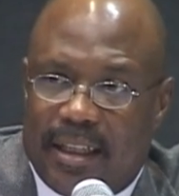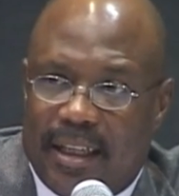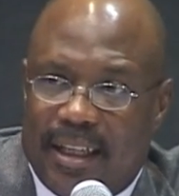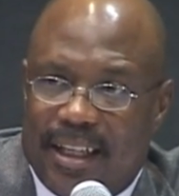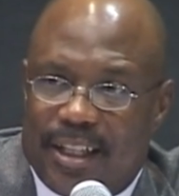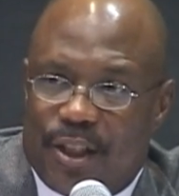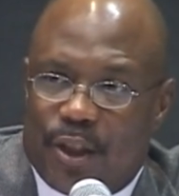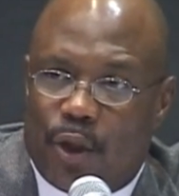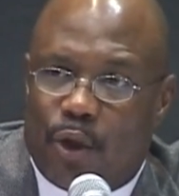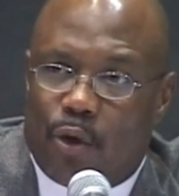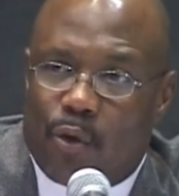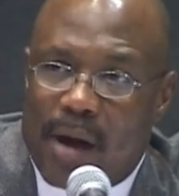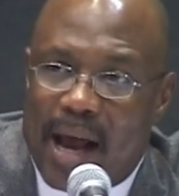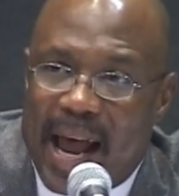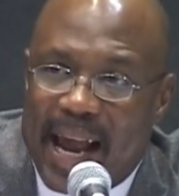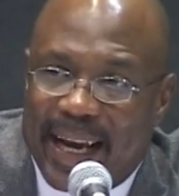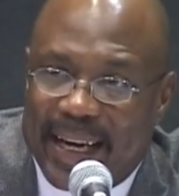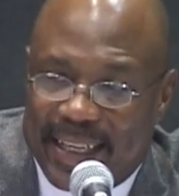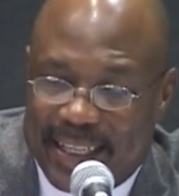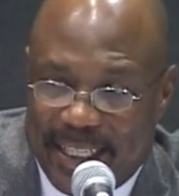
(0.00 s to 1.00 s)
is
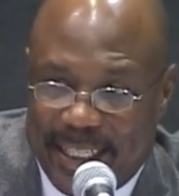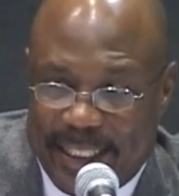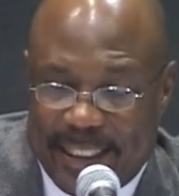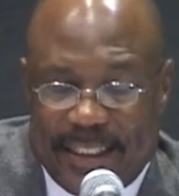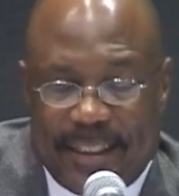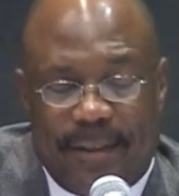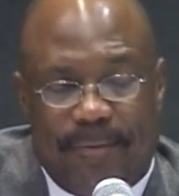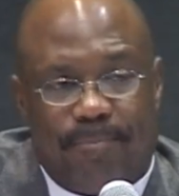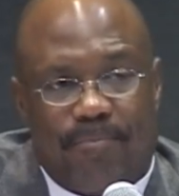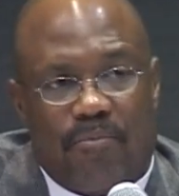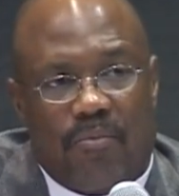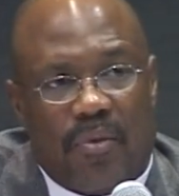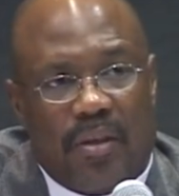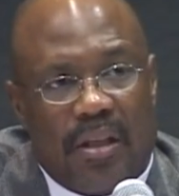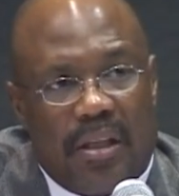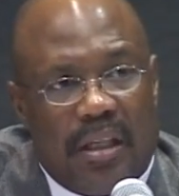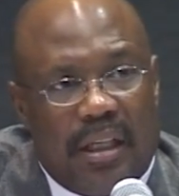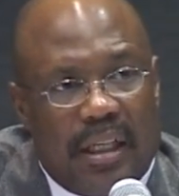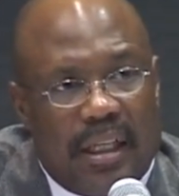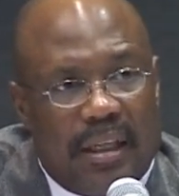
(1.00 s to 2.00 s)
grinding.
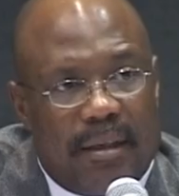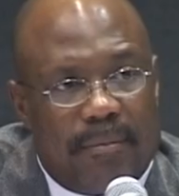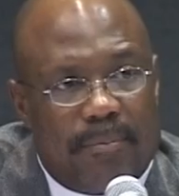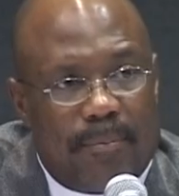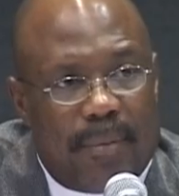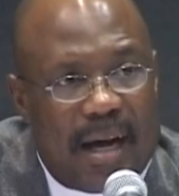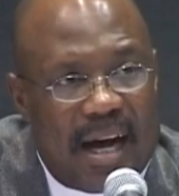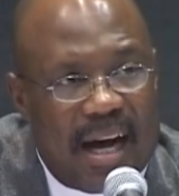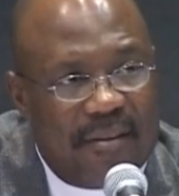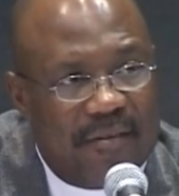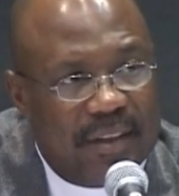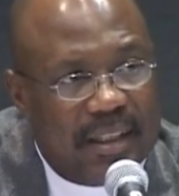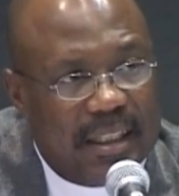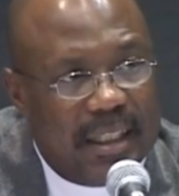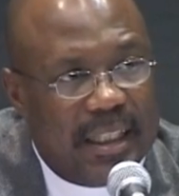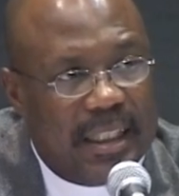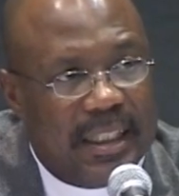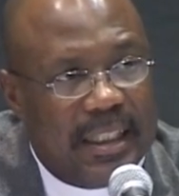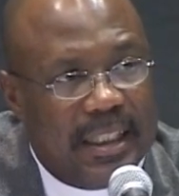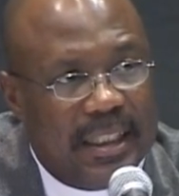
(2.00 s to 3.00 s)

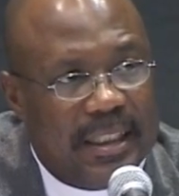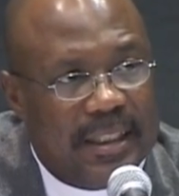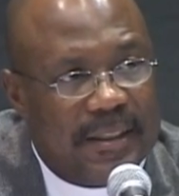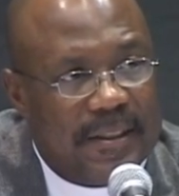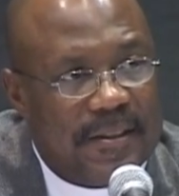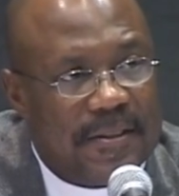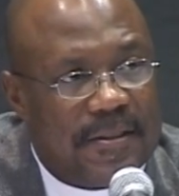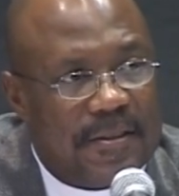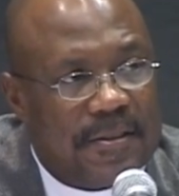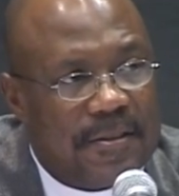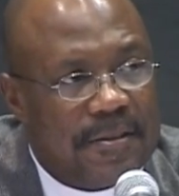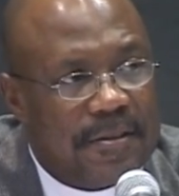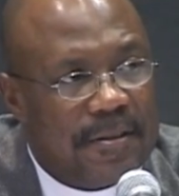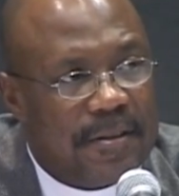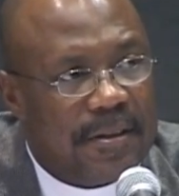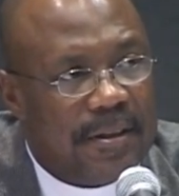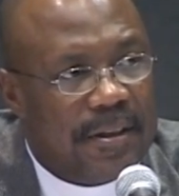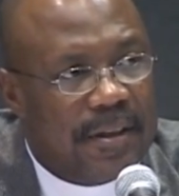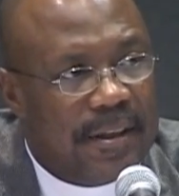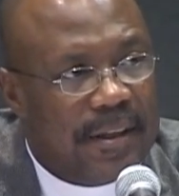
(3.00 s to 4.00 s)
Poverty is
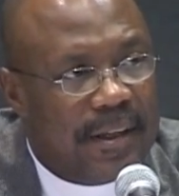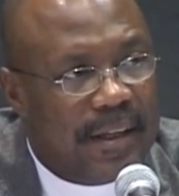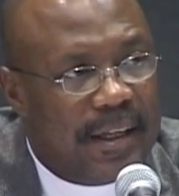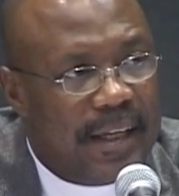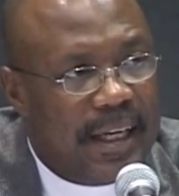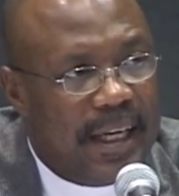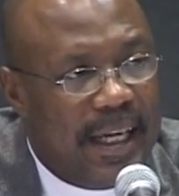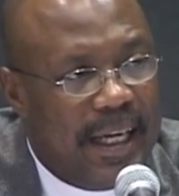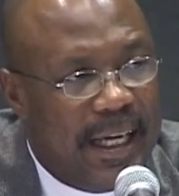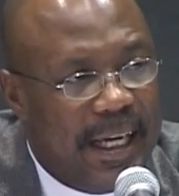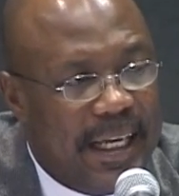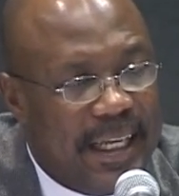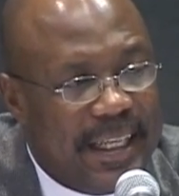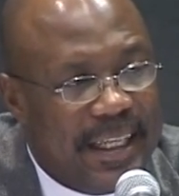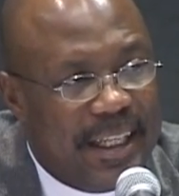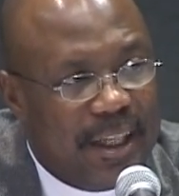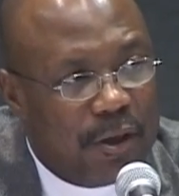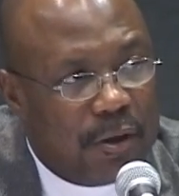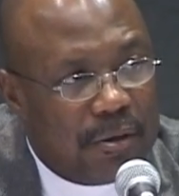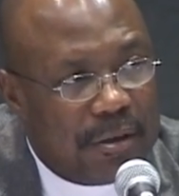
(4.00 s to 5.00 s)
an
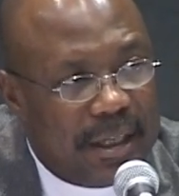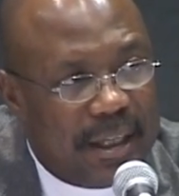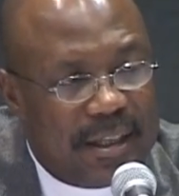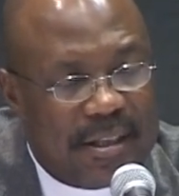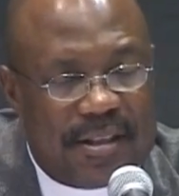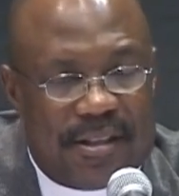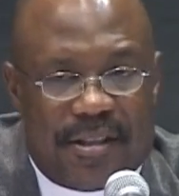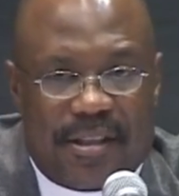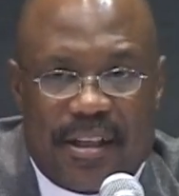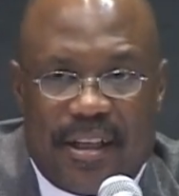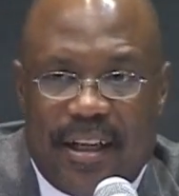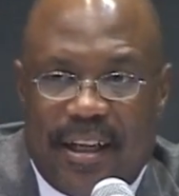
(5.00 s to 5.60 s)
illness.